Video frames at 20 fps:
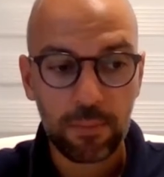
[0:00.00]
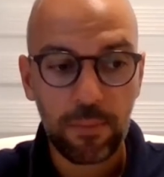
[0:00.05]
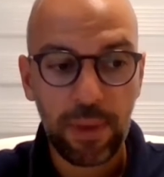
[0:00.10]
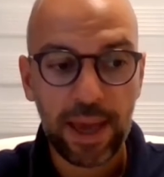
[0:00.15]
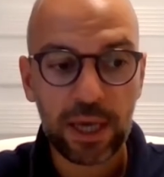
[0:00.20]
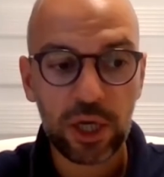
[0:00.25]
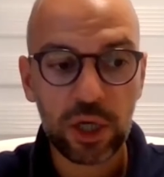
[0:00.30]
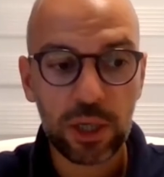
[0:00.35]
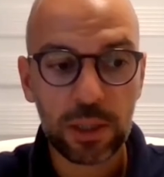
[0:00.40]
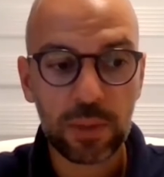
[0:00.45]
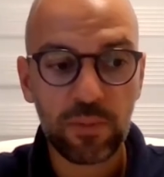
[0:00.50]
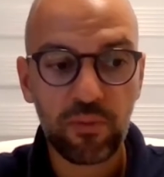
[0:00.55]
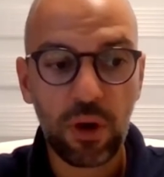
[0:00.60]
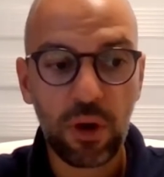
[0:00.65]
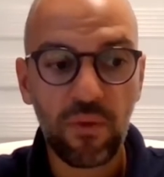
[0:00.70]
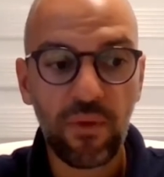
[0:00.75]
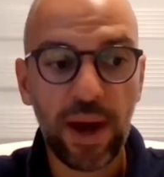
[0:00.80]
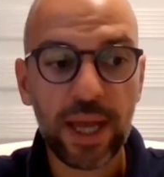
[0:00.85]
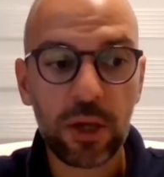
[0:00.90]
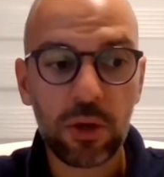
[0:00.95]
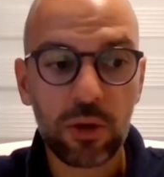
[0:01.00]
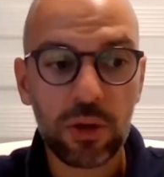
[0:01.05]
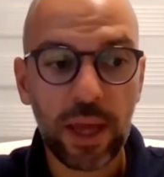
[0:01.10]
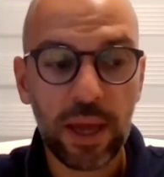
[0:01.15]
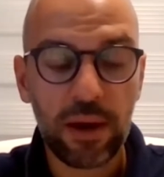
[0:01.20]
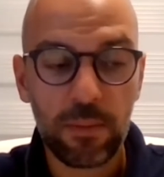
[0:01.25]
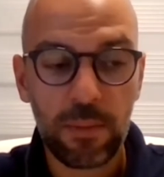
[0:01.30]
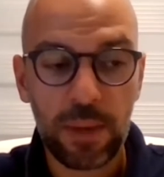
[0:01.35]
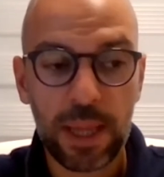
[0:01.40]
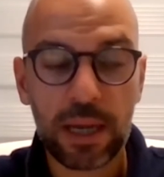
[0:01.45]
patients provide you
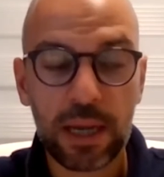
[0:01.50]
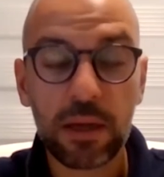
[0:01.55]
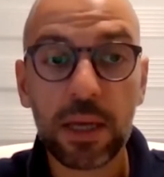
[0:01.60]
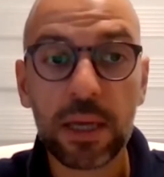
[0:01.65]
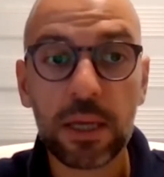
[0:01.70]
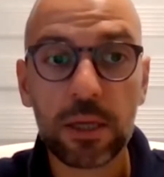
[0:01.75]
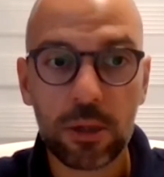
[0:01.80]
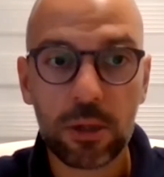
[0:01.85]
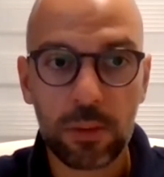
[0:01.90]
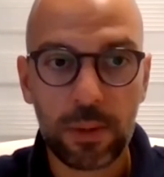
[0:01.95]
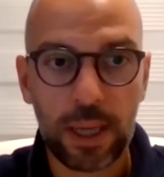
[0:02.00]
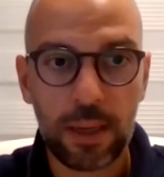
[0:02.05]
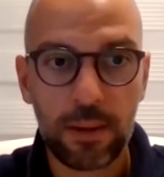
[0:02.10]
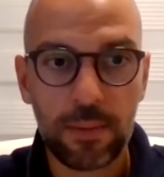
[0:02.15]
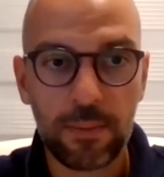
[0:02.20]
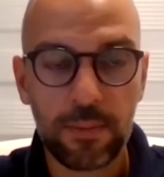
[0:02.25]
their medical history.